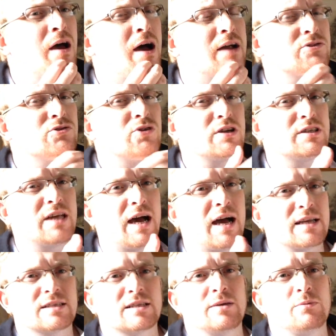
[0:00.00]
I tried to
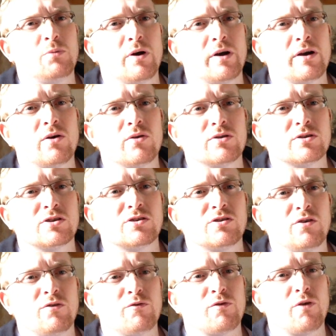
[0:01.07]
ask him where he got the
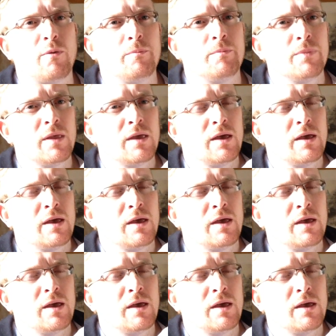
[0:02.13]
stuff from,